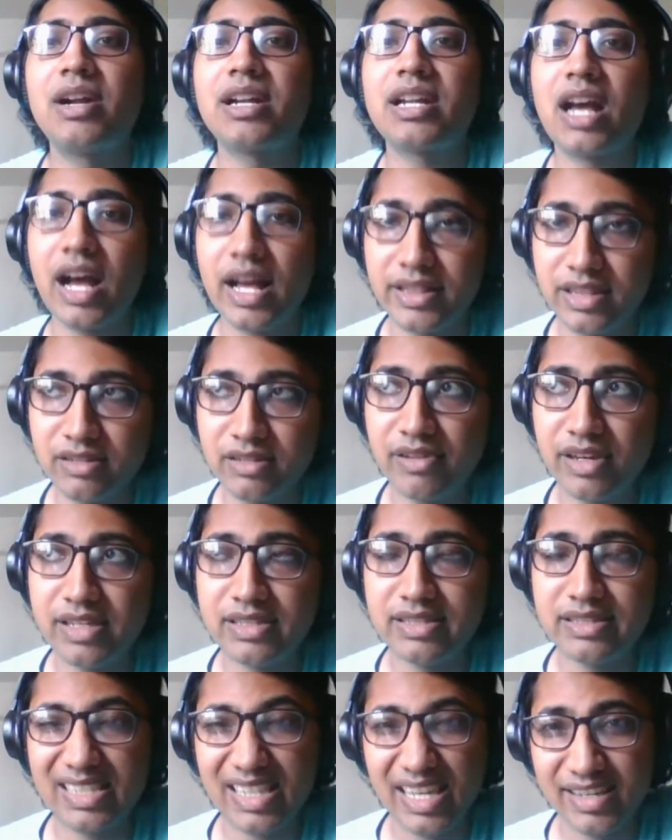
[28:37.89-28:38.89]
but
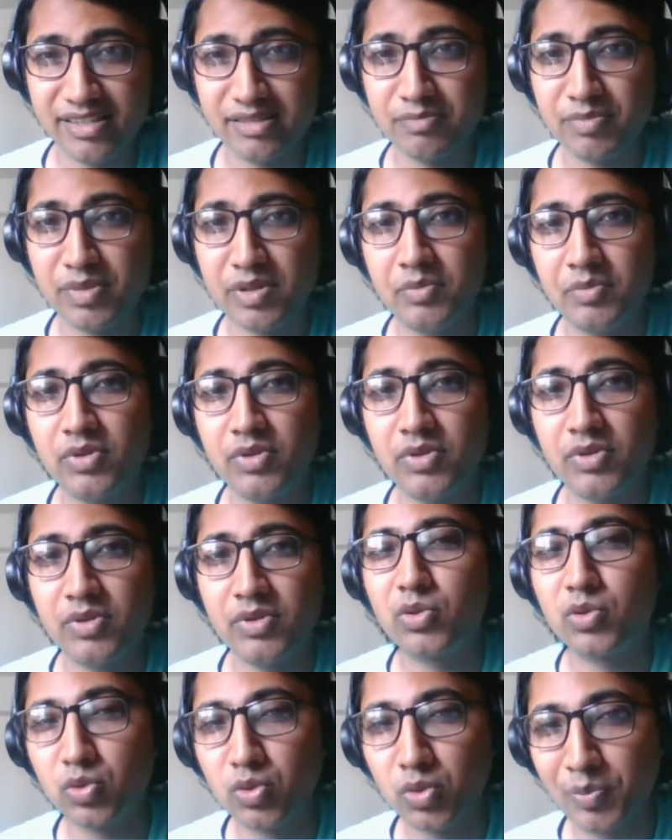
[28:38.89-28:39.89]
otherwise, yes,
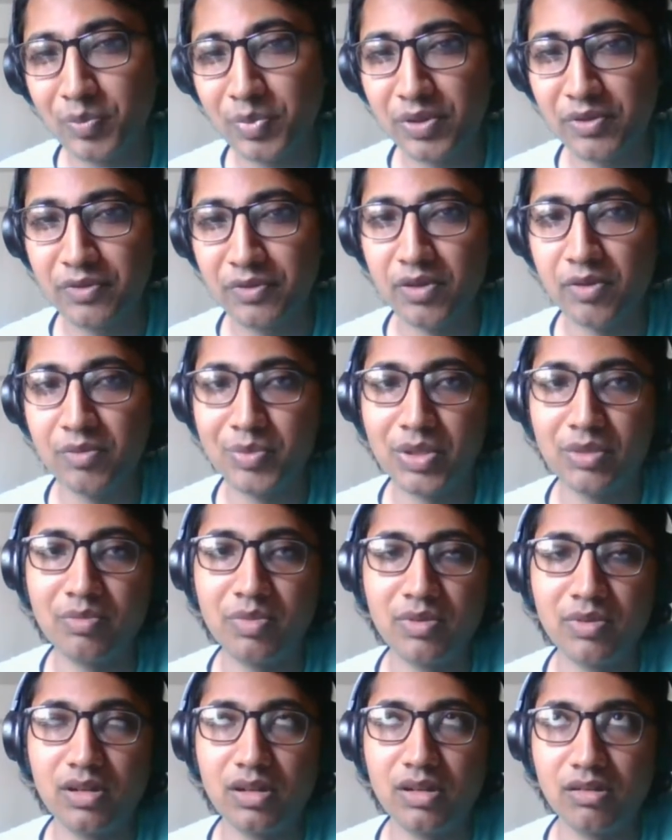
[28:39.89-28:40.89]
people do prefer